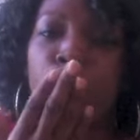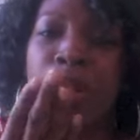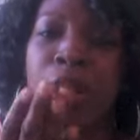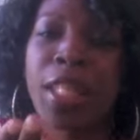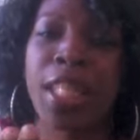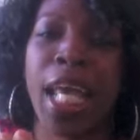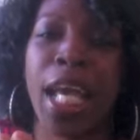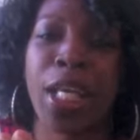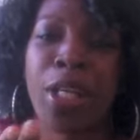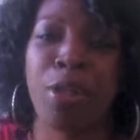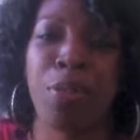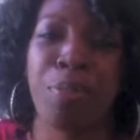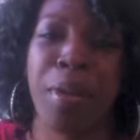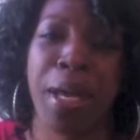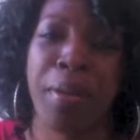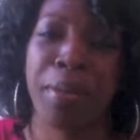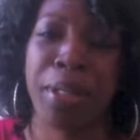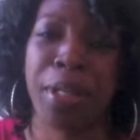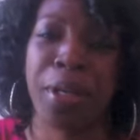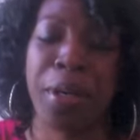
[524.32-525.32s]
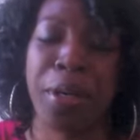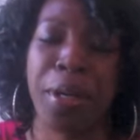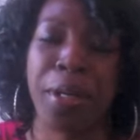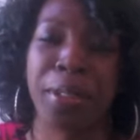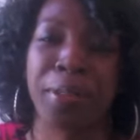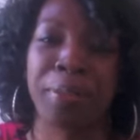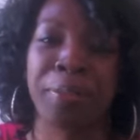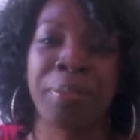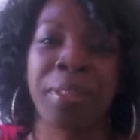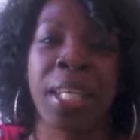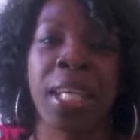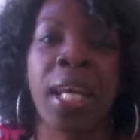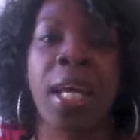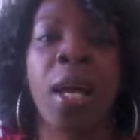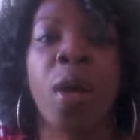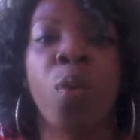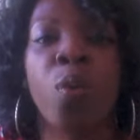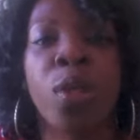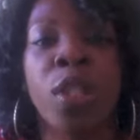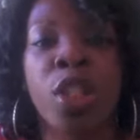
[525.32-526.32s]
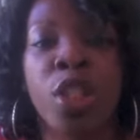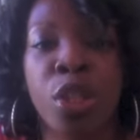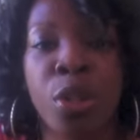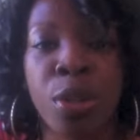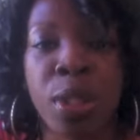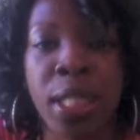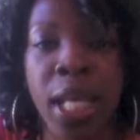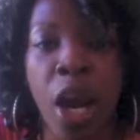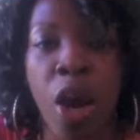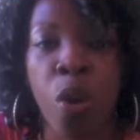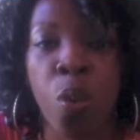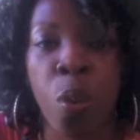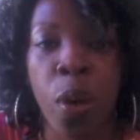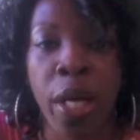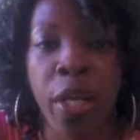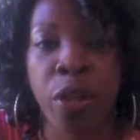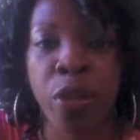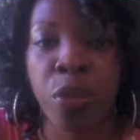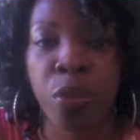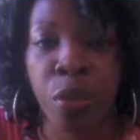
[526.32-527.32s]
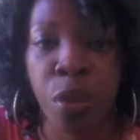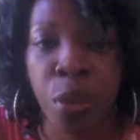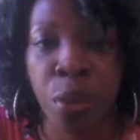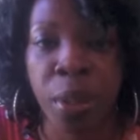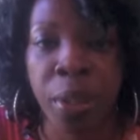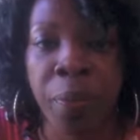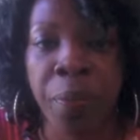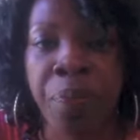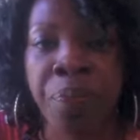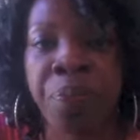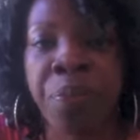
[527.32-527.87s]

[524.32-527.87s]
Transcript: Thank you, baby girl. We juiced our way through it.